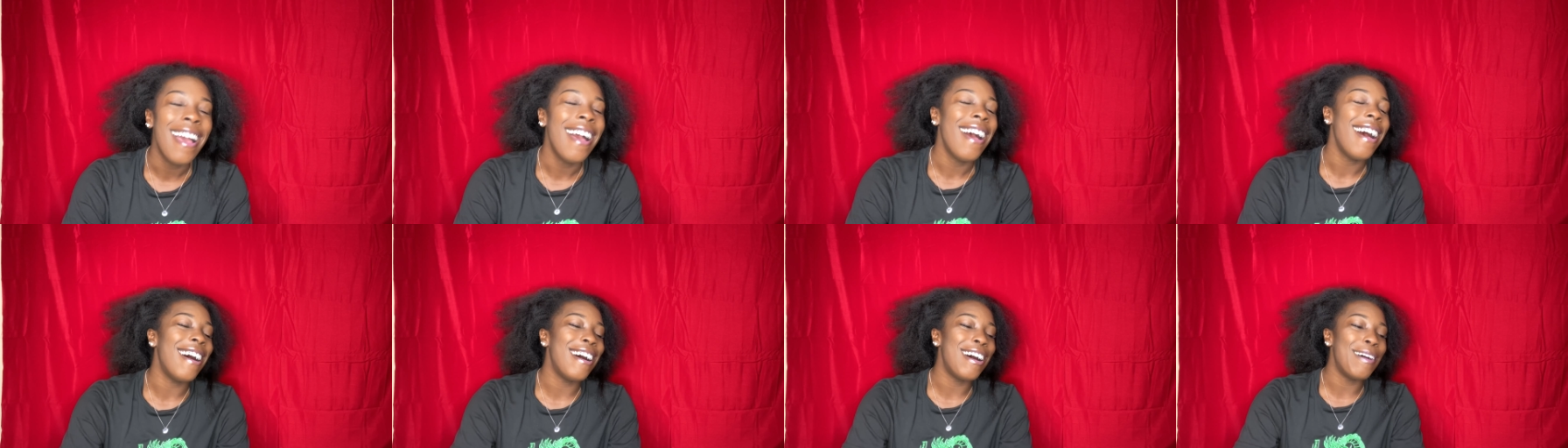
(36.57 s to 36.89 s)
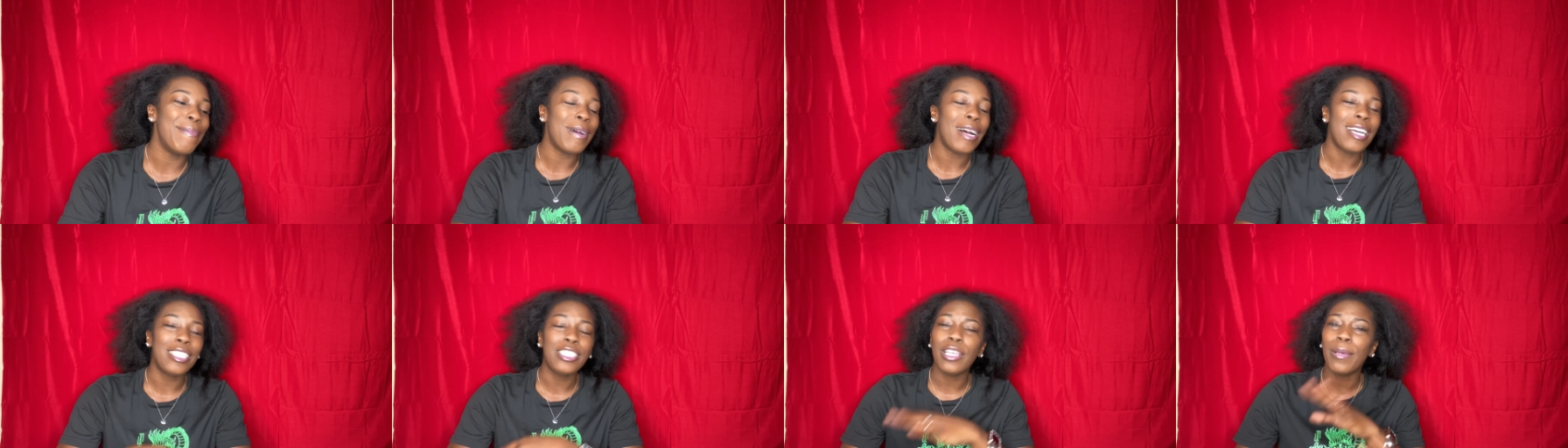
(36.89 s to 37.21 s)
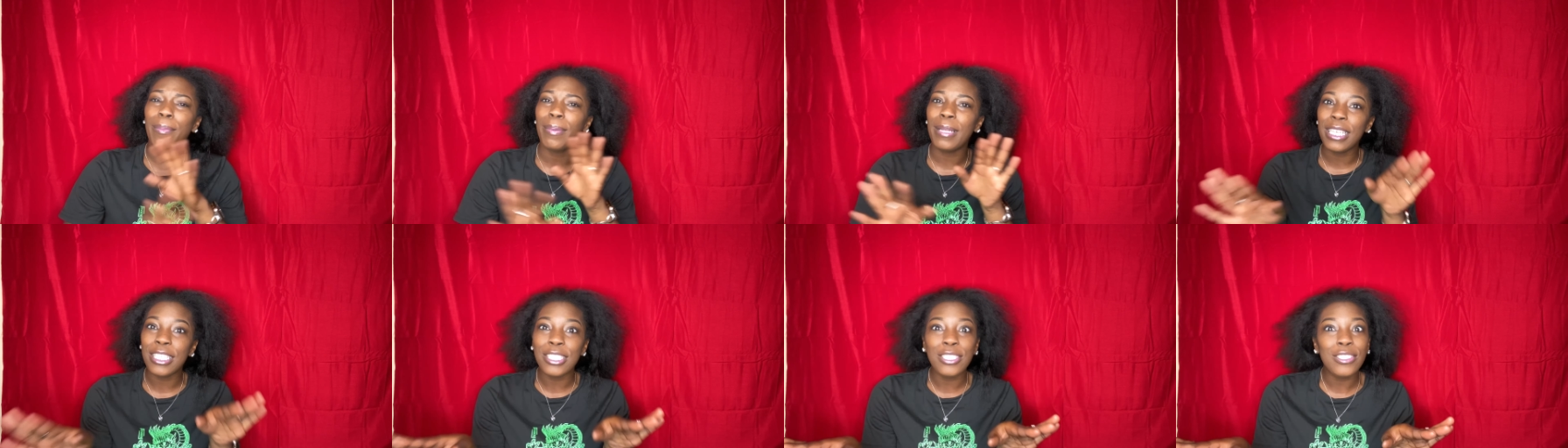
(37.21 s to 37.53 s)
Um, also,
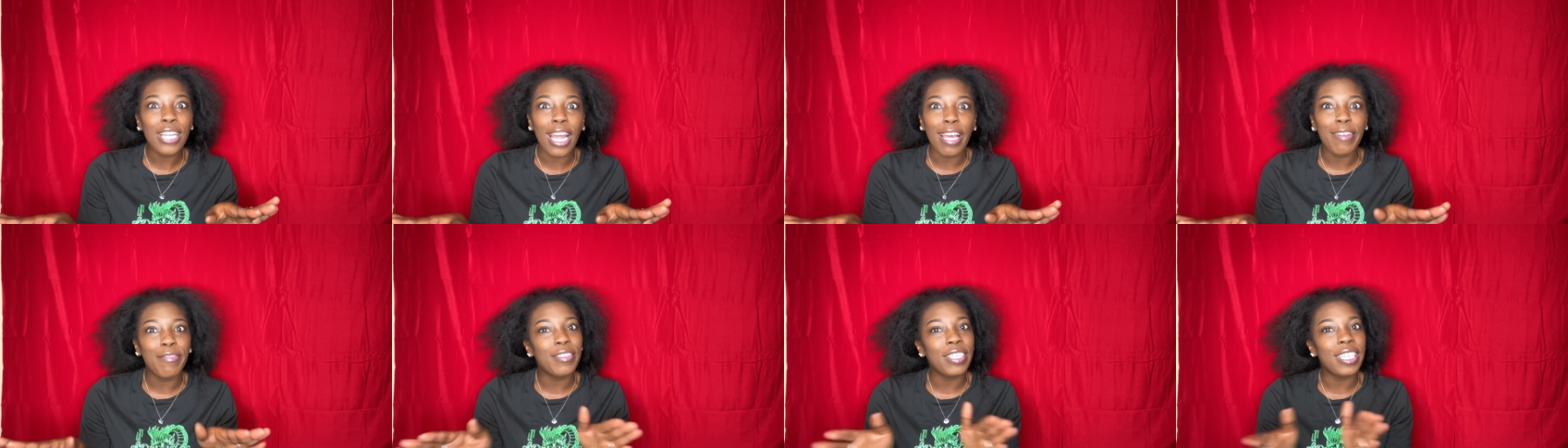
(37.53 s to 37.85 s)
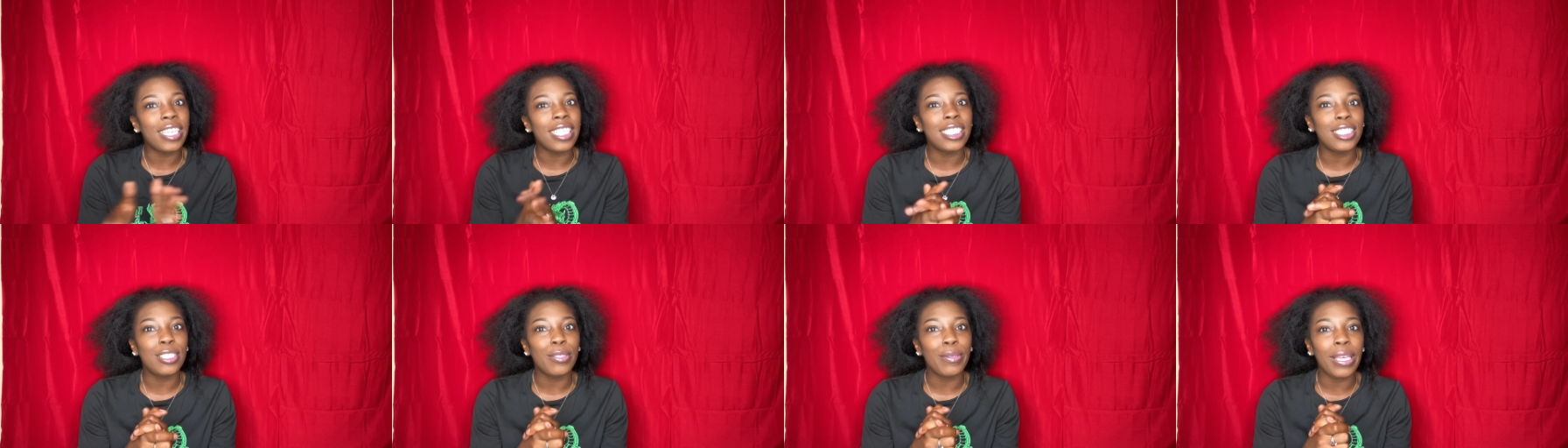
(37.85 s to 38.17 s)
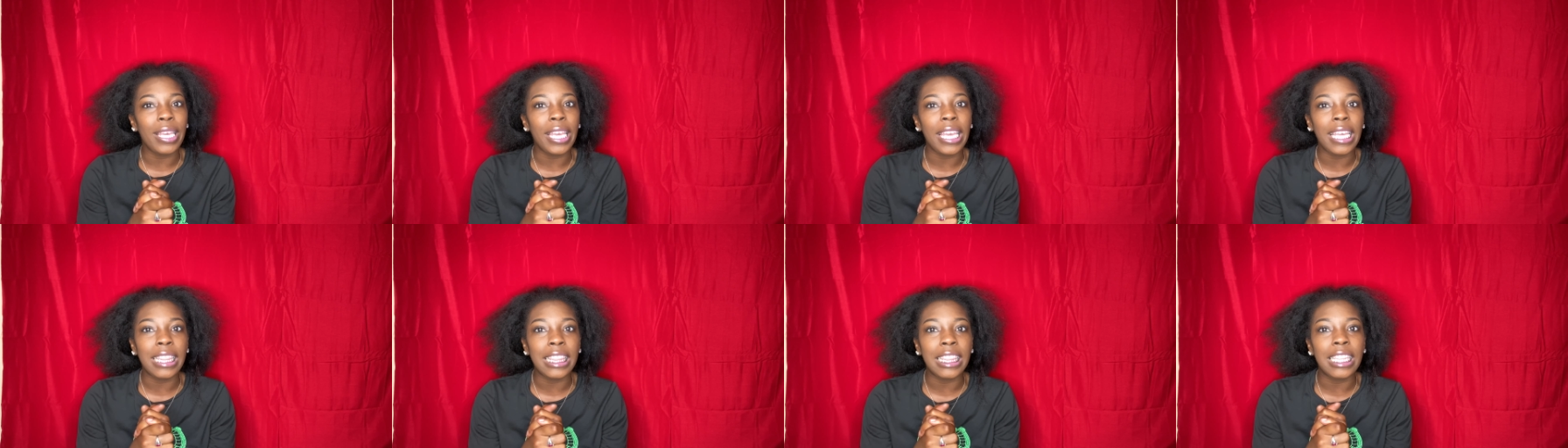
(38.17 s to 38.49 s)
please do not forget to
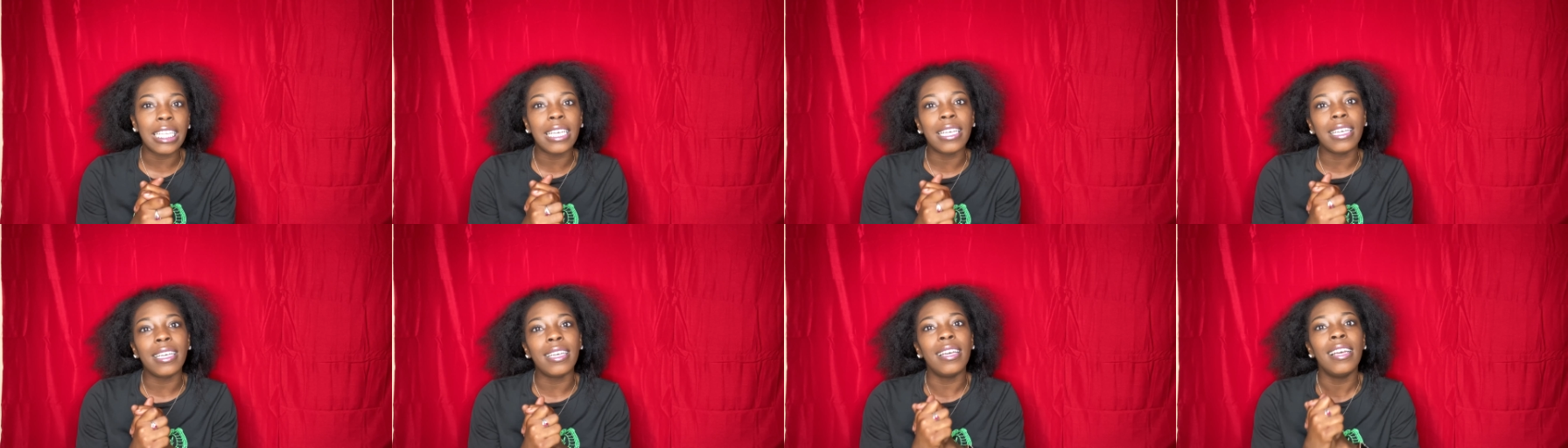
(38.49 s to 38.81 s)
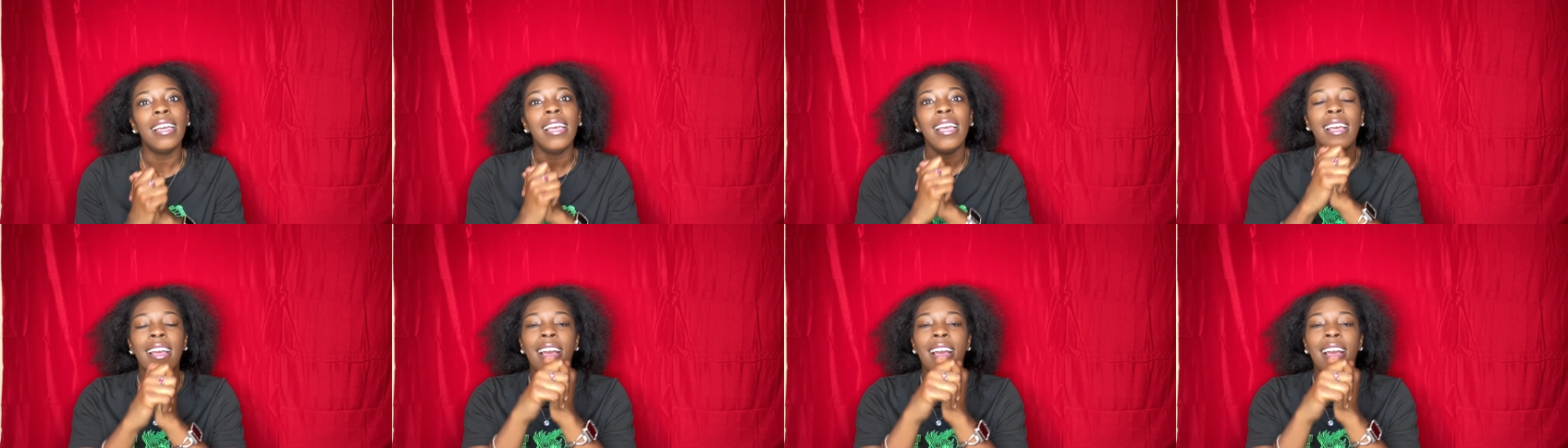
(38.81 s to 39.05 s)
hit the